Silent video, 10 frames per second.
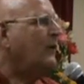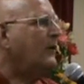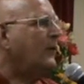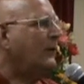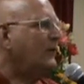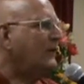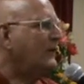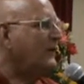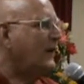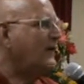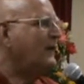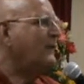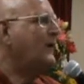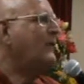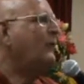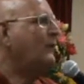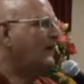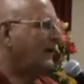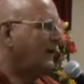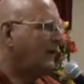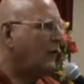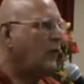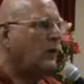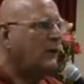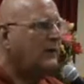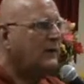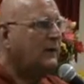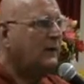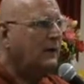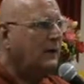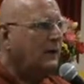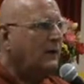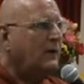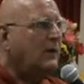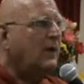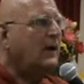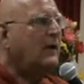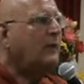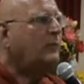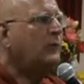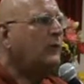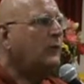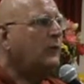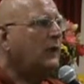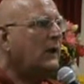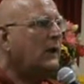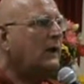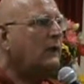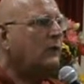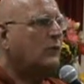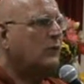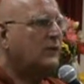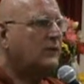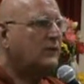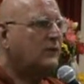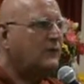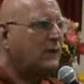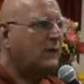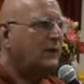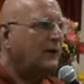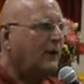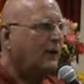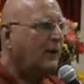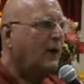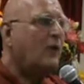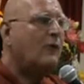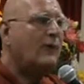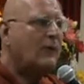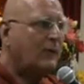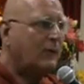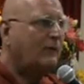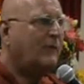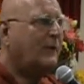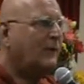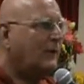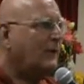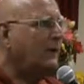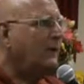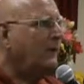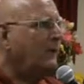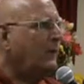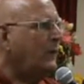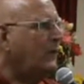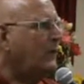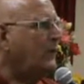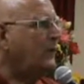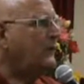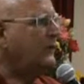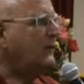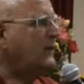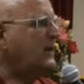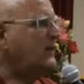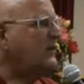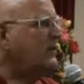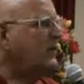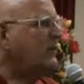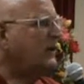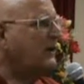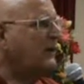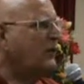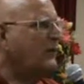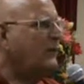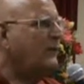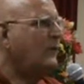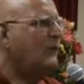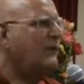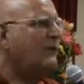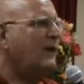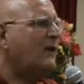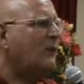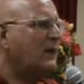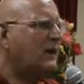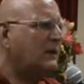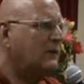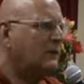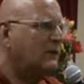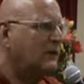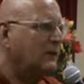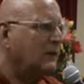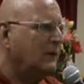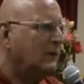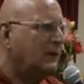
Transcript: Oh, the one boy says, "I did a very good thing." "Oh, what was it?" "I helped an old lady to cross the street." "Oh, very good, very good." Then the boy says, "Yes, but it took me 45 minutes.